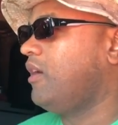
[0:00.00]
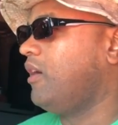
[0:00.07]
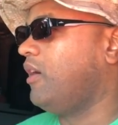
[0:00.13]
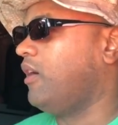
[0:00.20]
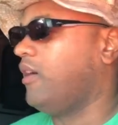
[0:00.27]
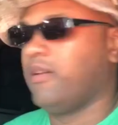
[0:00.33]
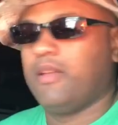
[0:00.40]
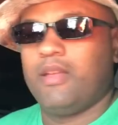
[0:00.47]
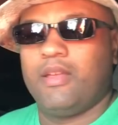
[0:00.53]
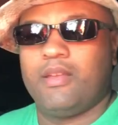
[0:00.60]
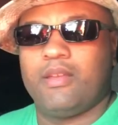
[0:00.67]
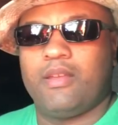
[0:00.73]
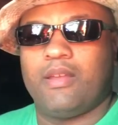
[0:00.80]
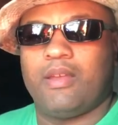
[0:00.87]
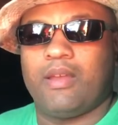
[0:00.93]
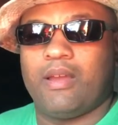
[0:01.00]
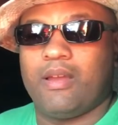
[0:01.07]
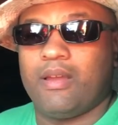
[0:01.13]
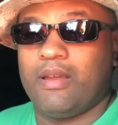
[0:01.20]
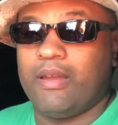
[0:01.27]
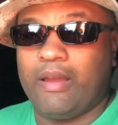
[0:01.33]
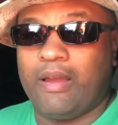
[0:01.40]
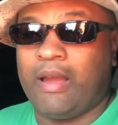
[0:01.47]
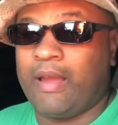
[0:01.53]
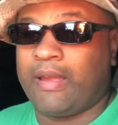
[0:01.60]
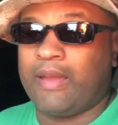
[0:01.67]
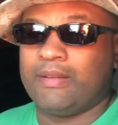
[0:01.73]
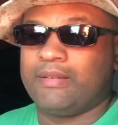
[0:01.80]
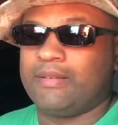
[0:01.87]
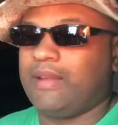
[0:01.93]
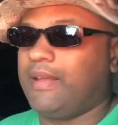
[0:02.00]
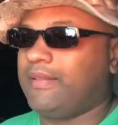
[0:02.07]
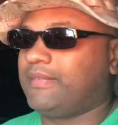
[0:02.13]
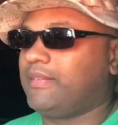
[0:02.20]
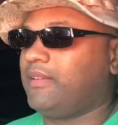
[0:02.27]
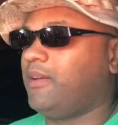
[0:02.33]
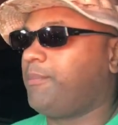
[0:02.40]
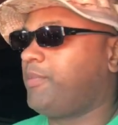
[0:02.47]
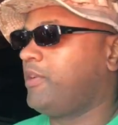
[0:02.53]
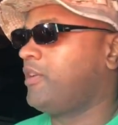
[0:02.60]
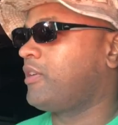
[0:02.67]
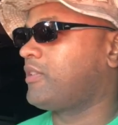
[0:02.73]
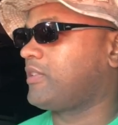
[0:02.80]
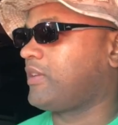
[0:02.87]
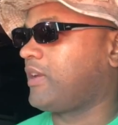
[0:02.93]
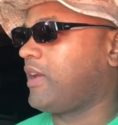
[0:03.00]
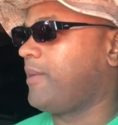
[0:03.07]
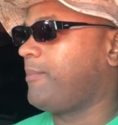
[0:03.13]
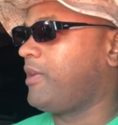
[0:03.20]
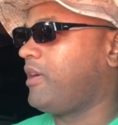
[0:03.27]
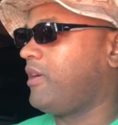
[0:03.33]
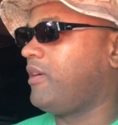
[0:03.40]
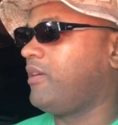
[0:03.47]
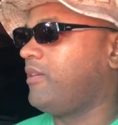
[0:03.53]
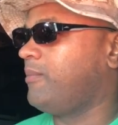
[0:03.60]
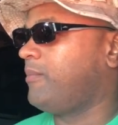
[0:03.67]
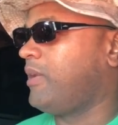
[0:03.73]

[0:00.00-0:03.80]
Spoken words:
I got a nice setup here because I got my